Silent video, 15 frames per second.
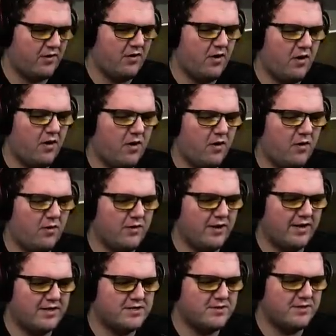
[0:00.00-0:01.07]
Yeah. Oh,
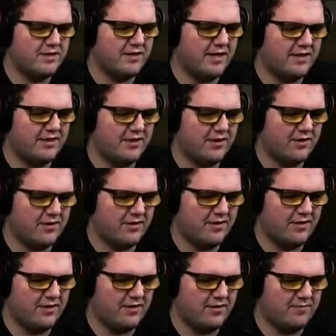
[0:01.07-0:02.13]
like, doing, like,
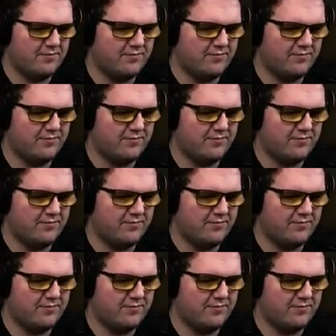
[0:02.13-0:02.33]
their